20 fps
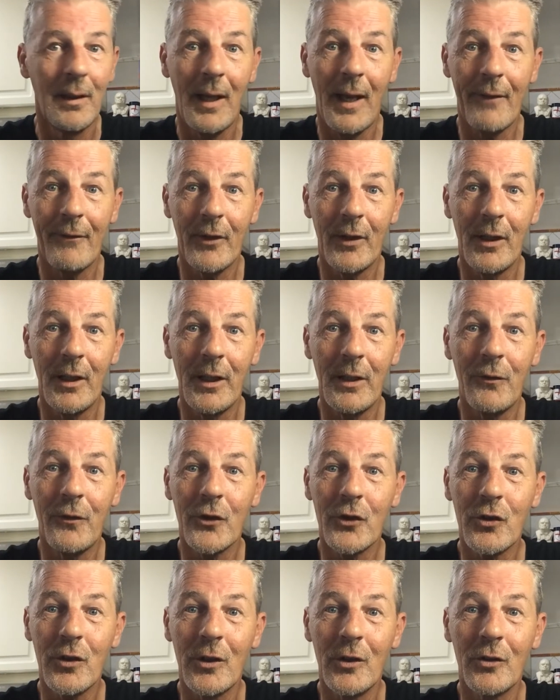heavenly
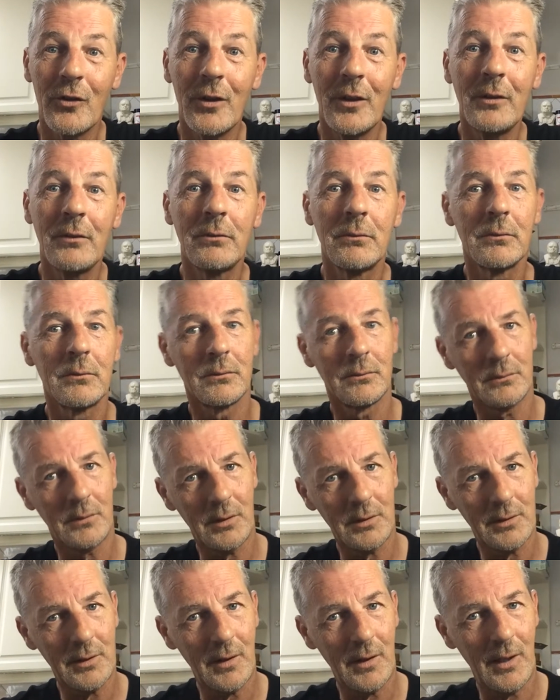for children,
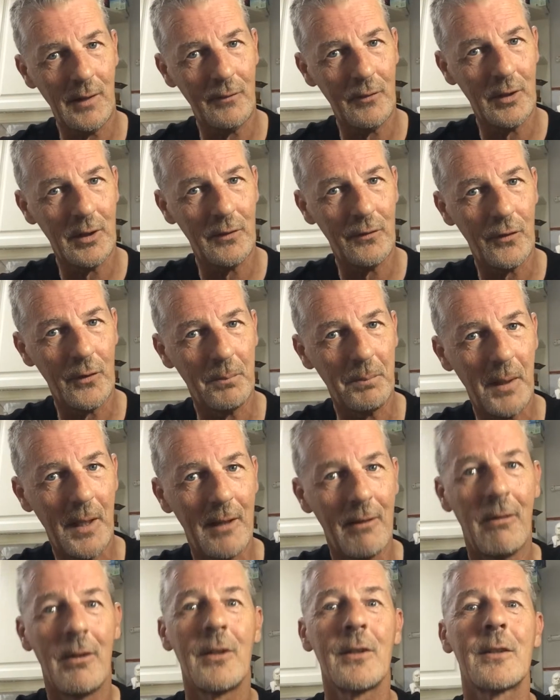not so heavenly for
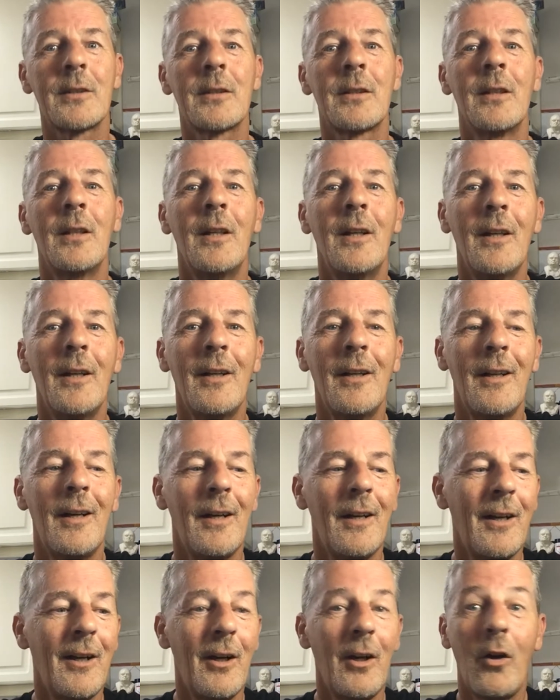parents,
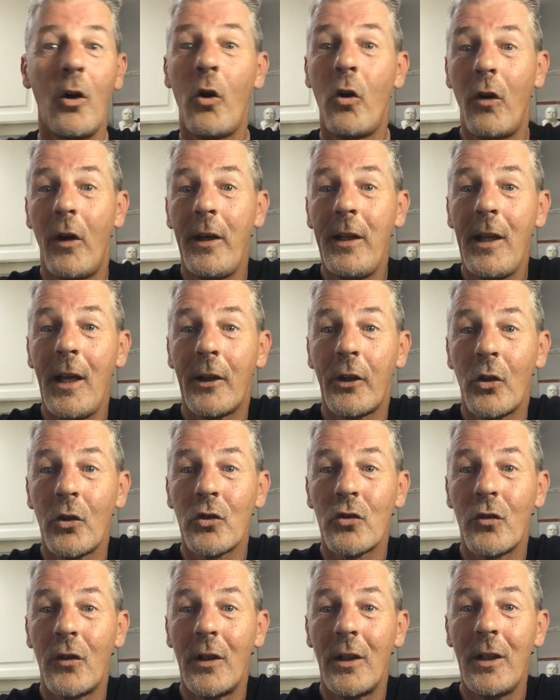or any
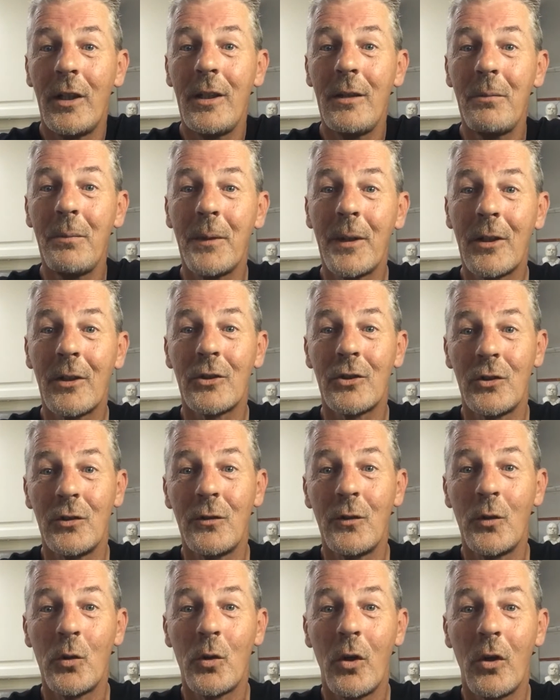adults really, because
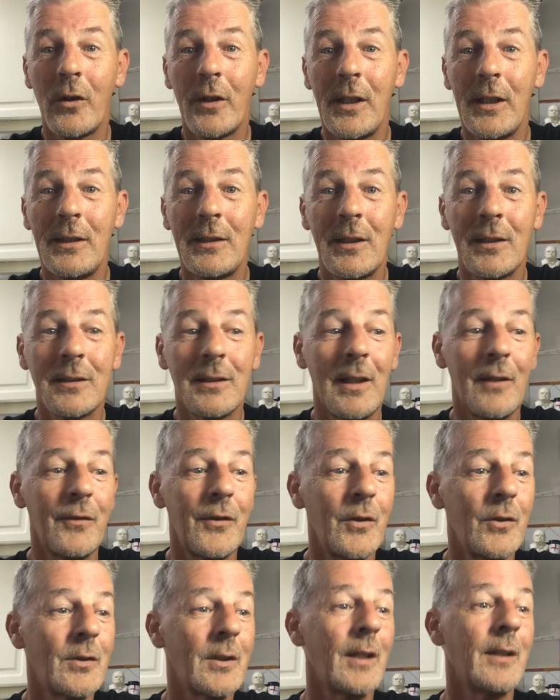you've all got nieces,
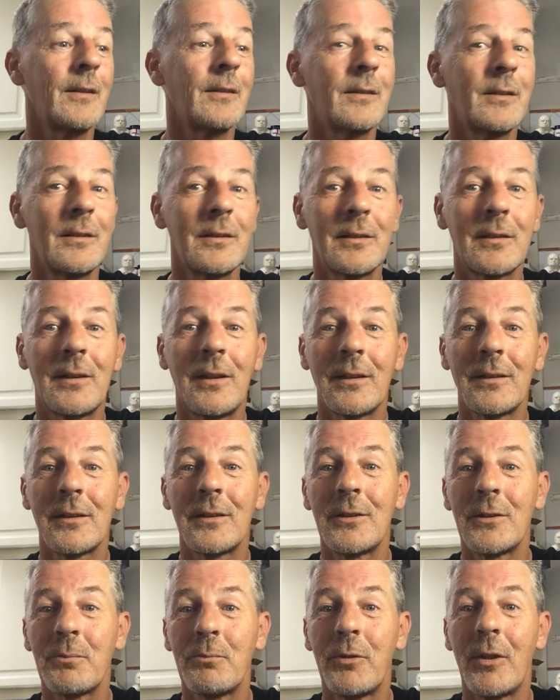nephews, aunties,
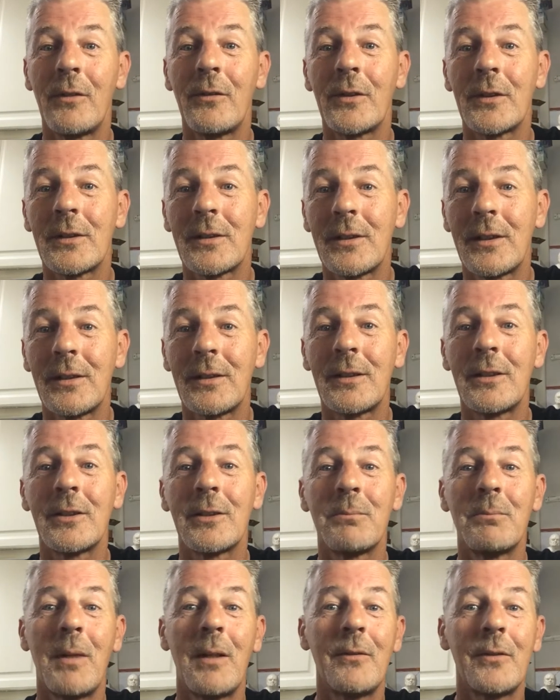cousins, brothers,
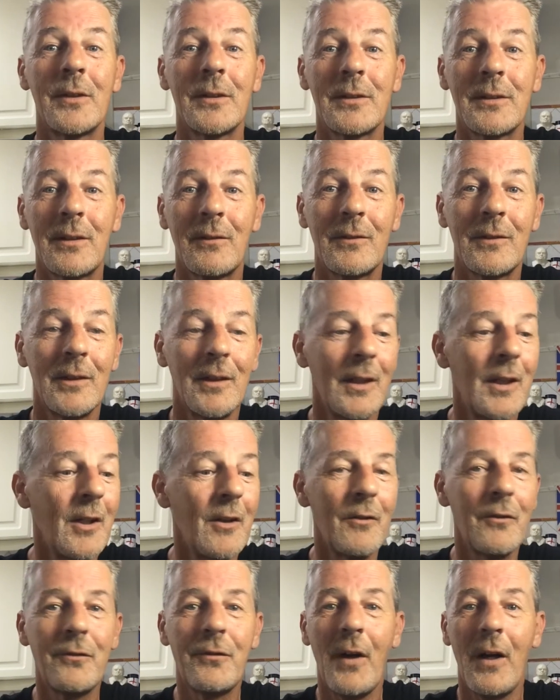sisters, mothers,
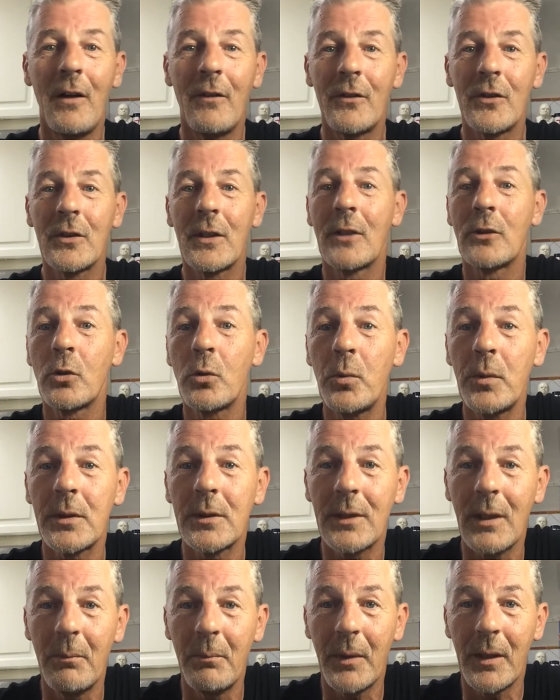fathers. There's always
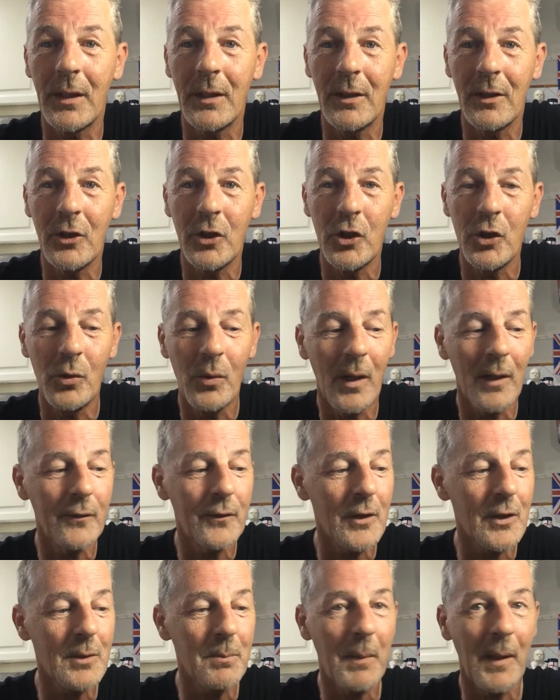somebody that you
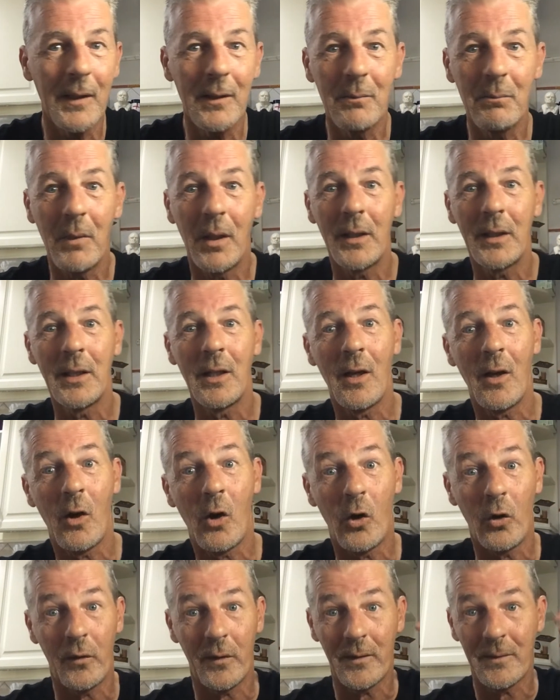have to spend money
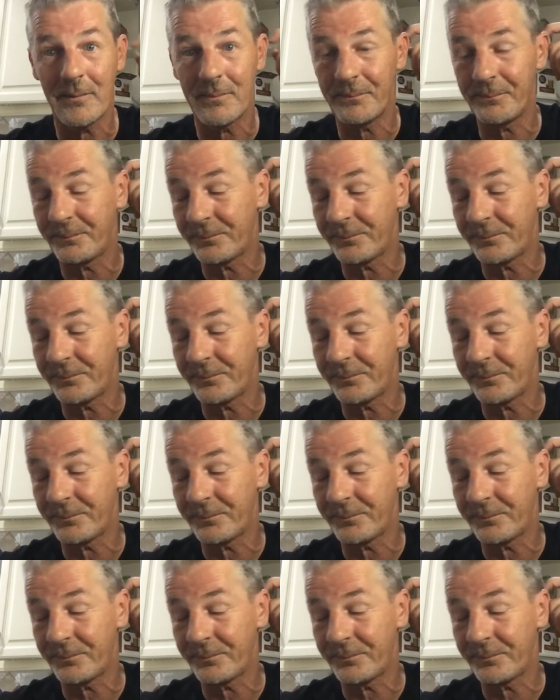on.